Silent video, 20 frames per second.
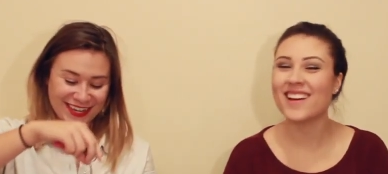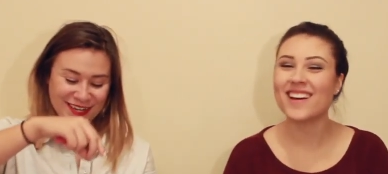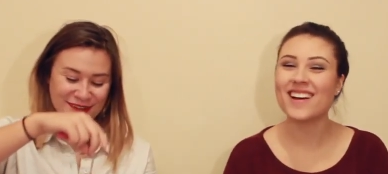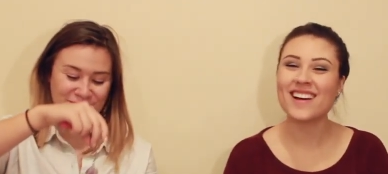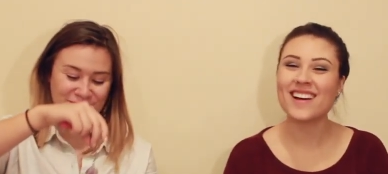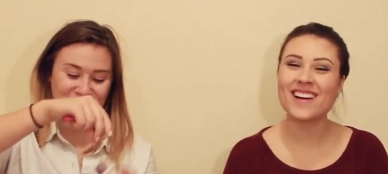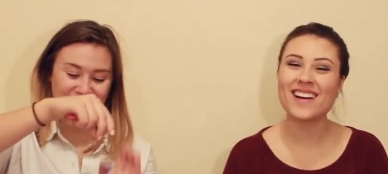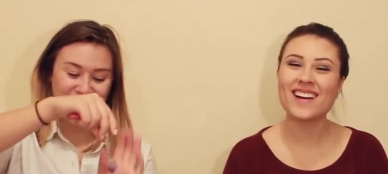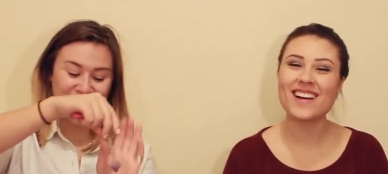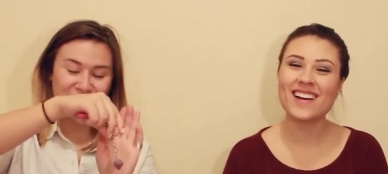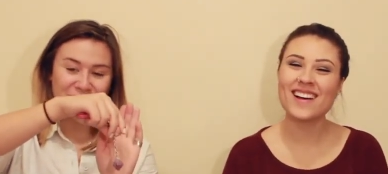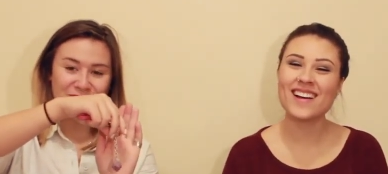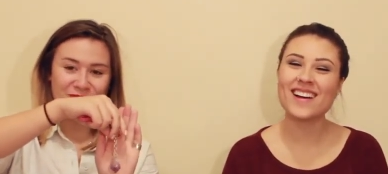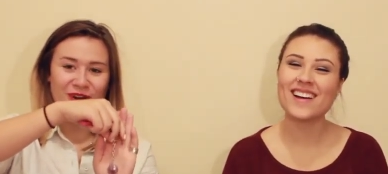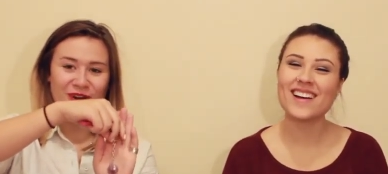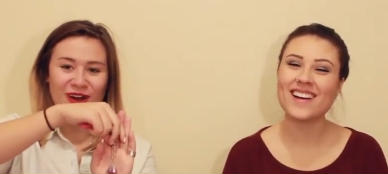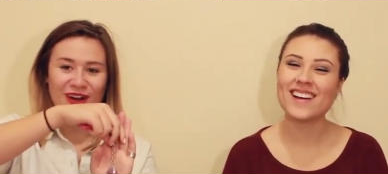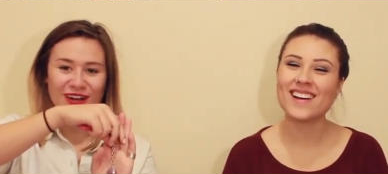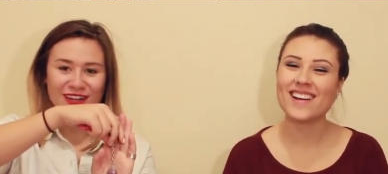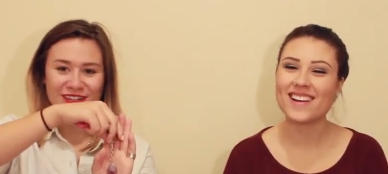Speaker 1: um,
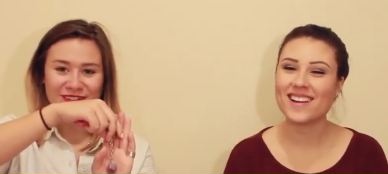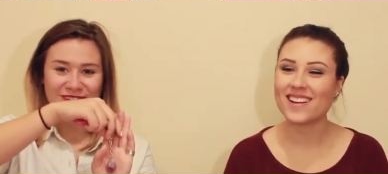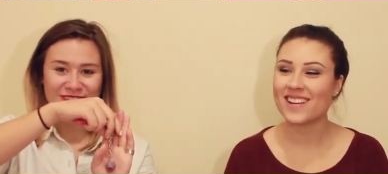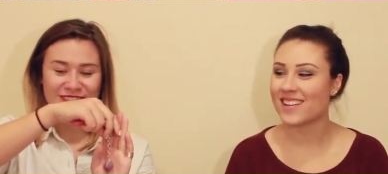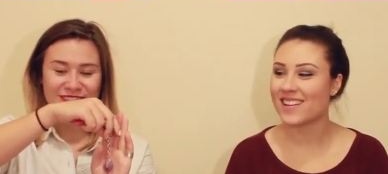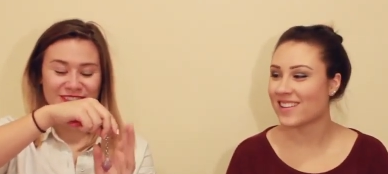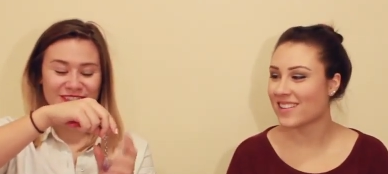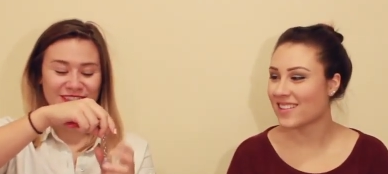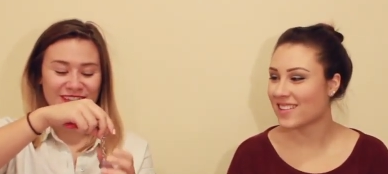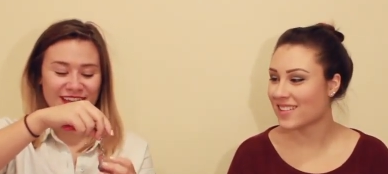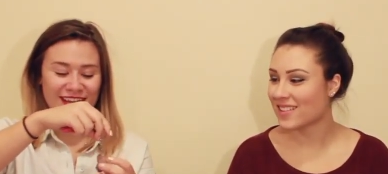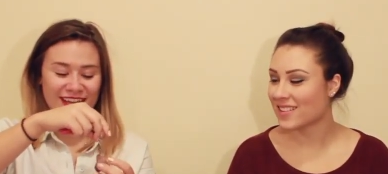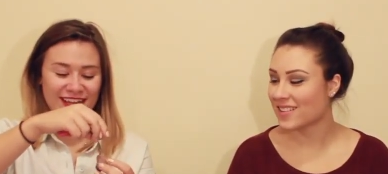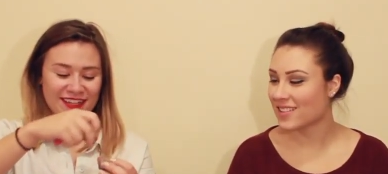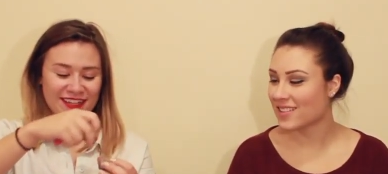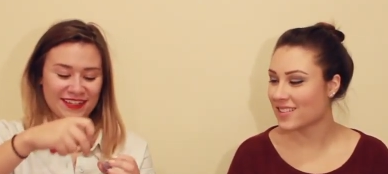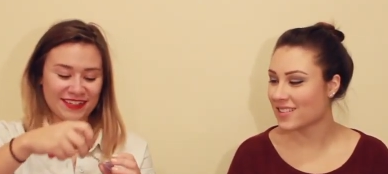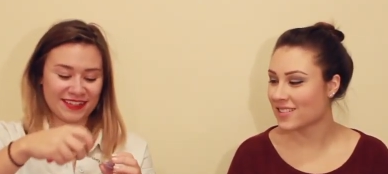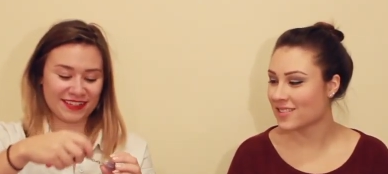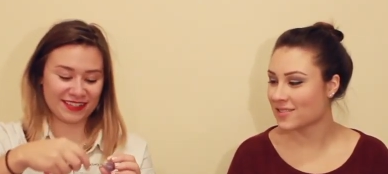rock crystal
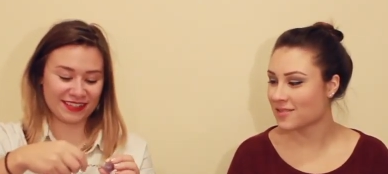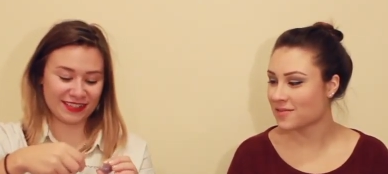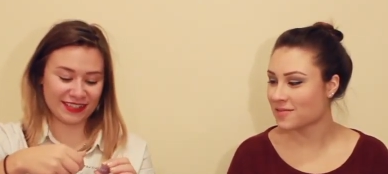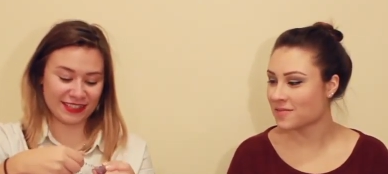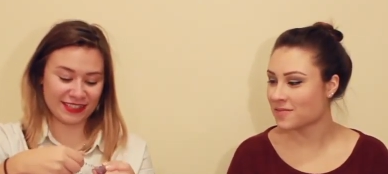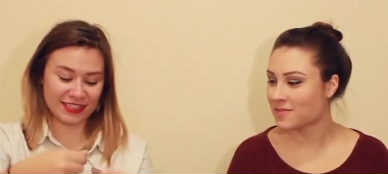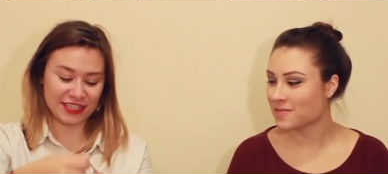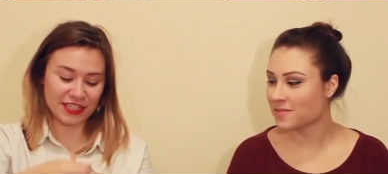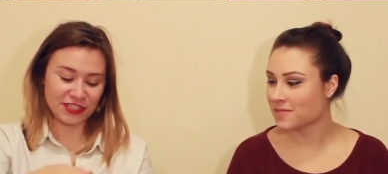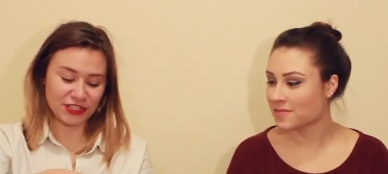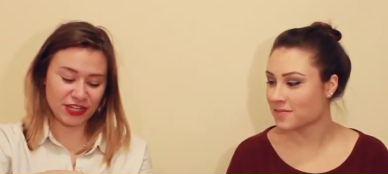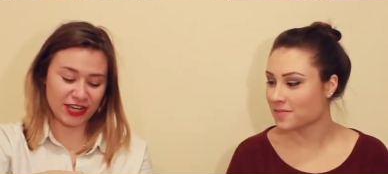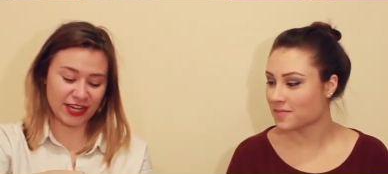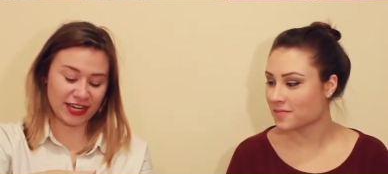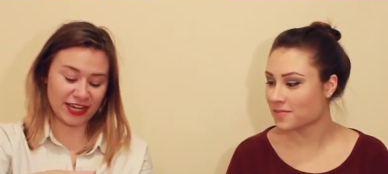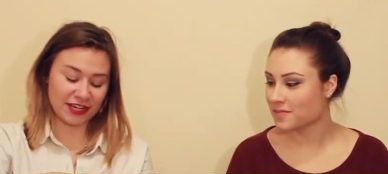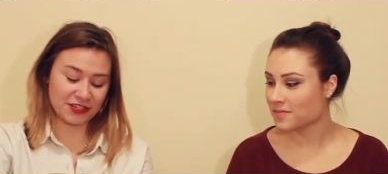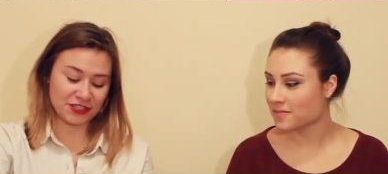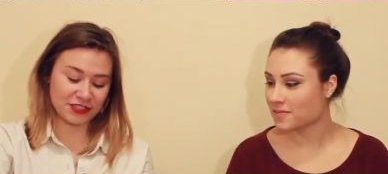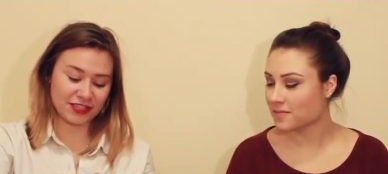and it's a keychain
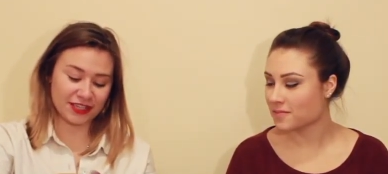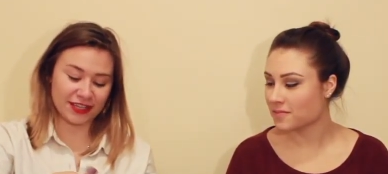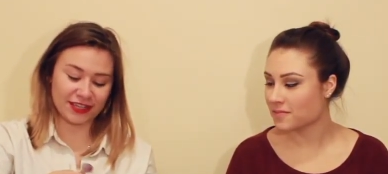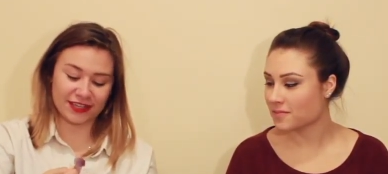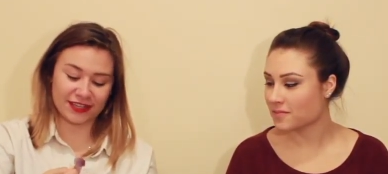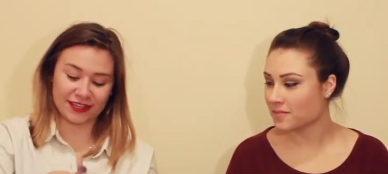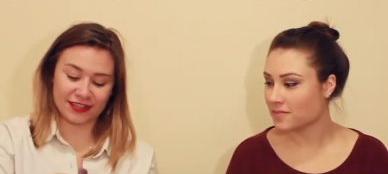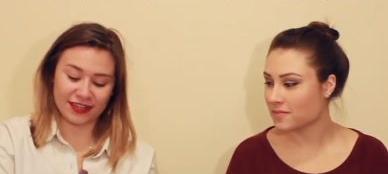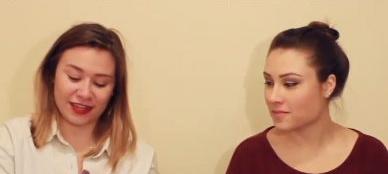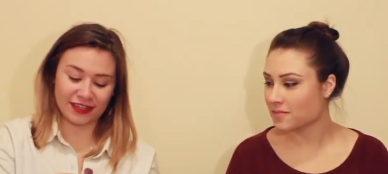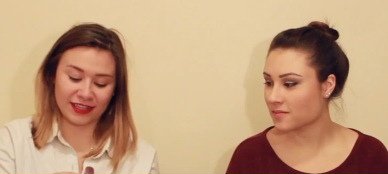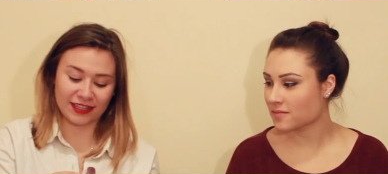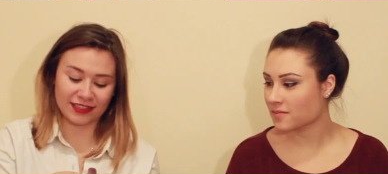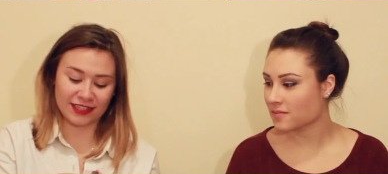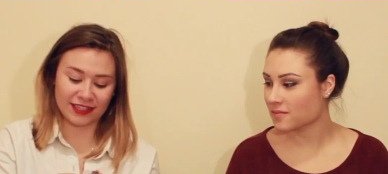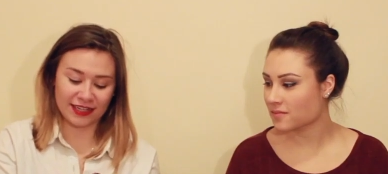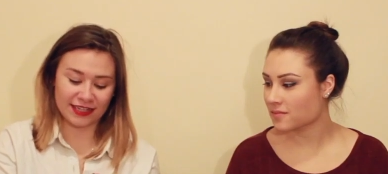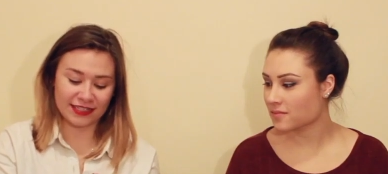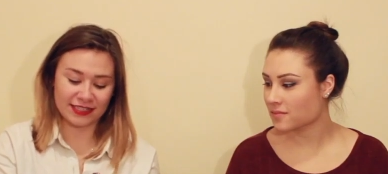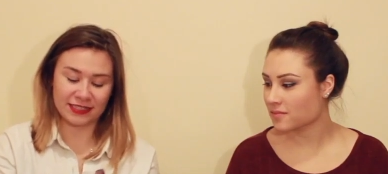and i just like i like
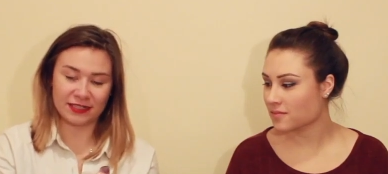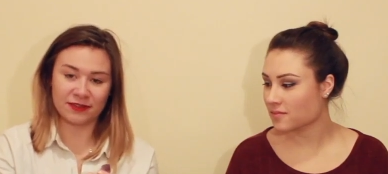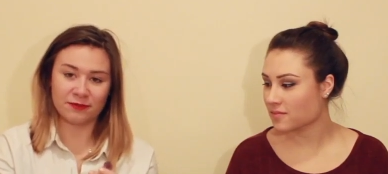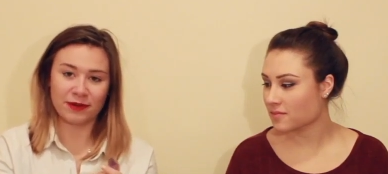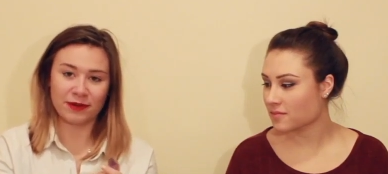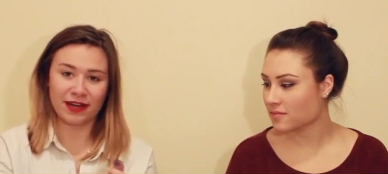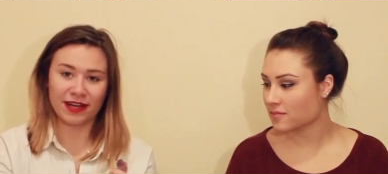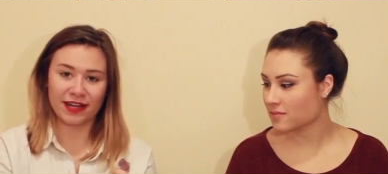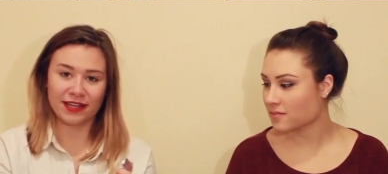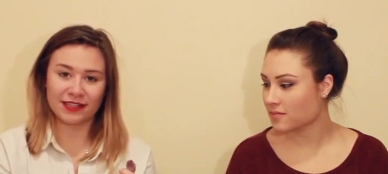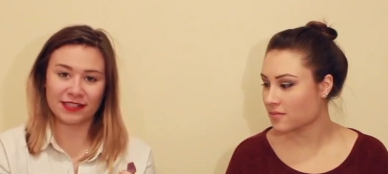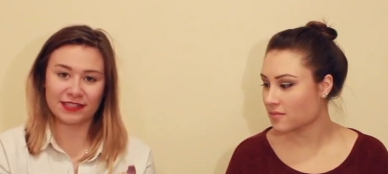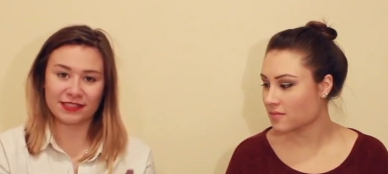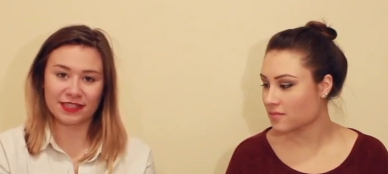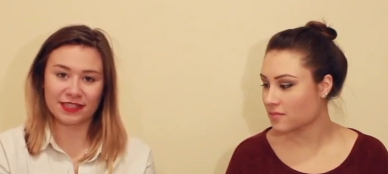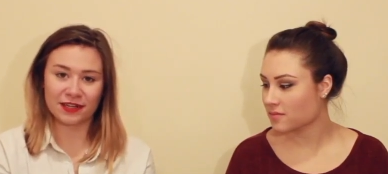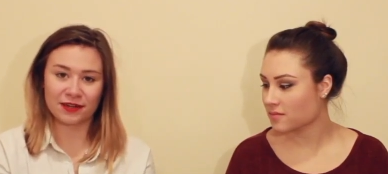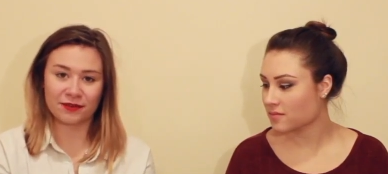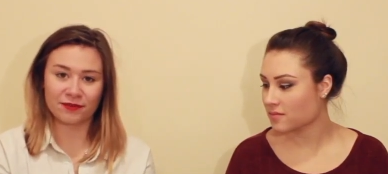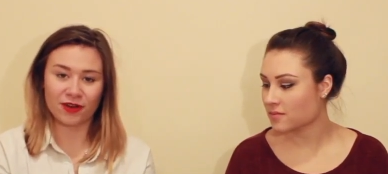the idea behind these
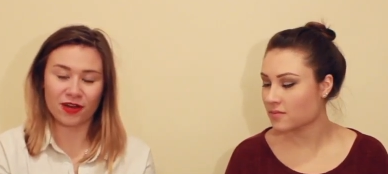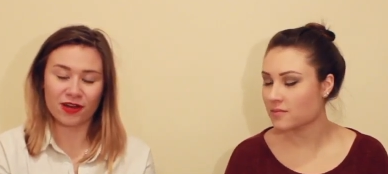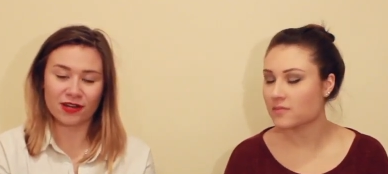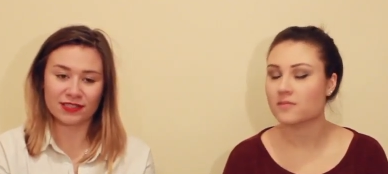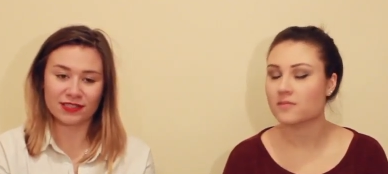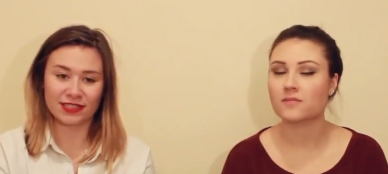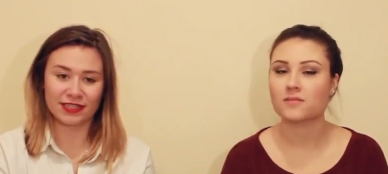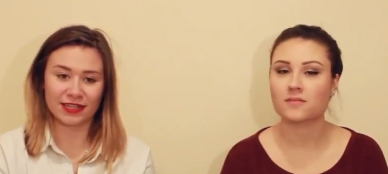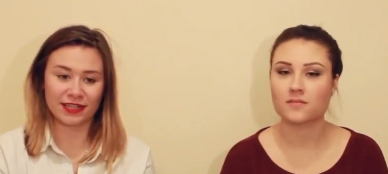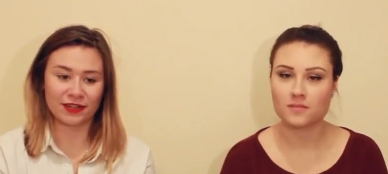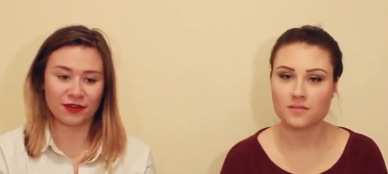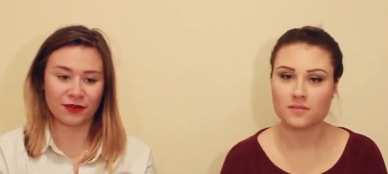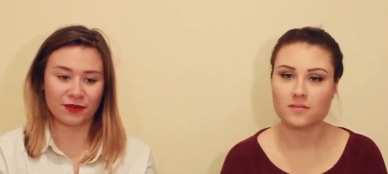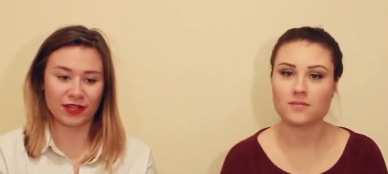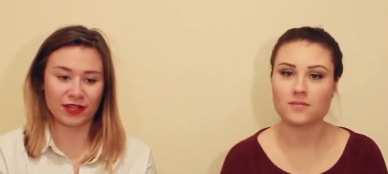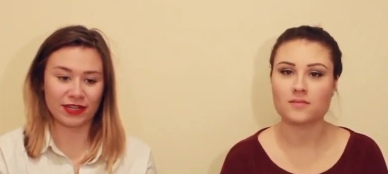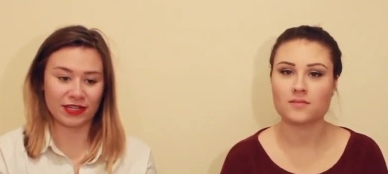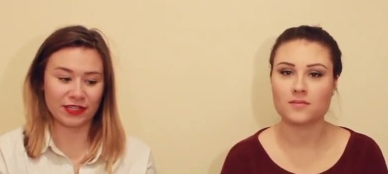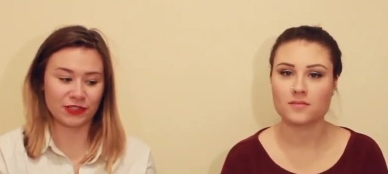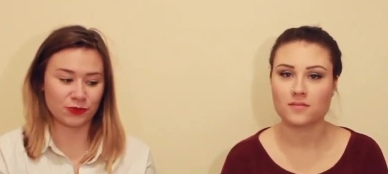kind of rocks and i know
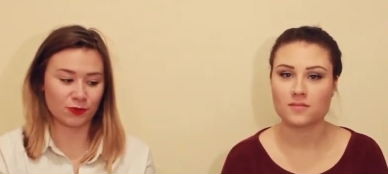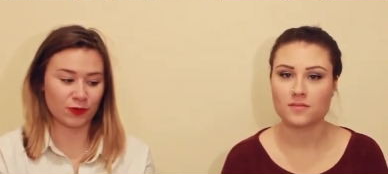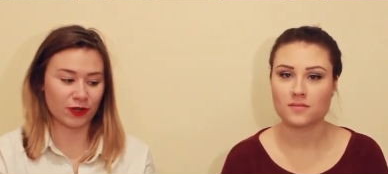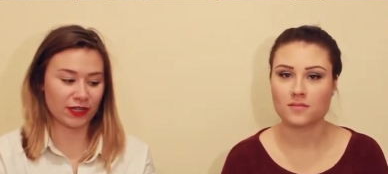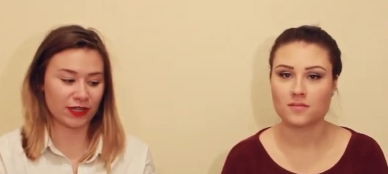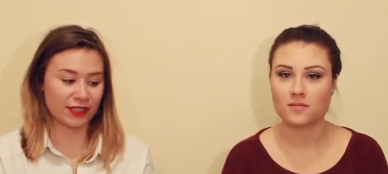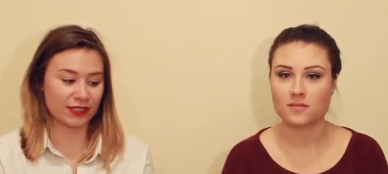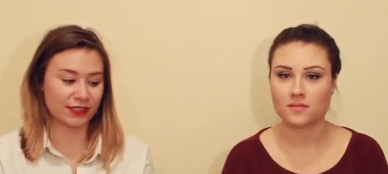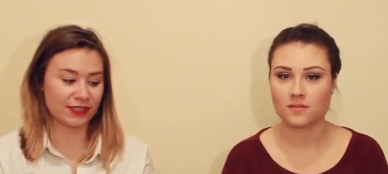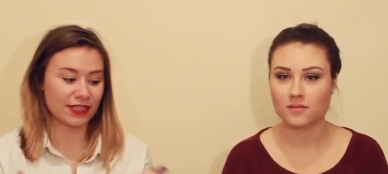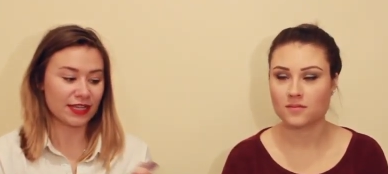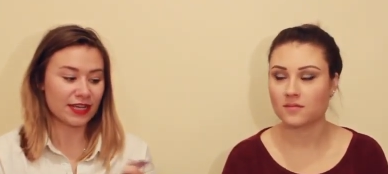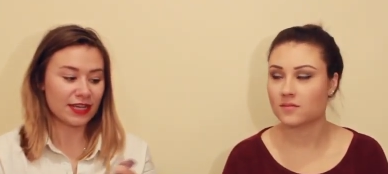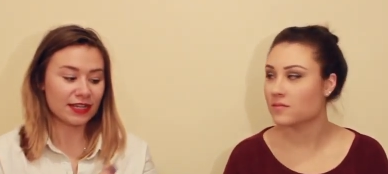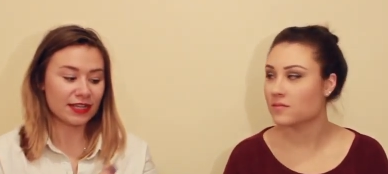that each one is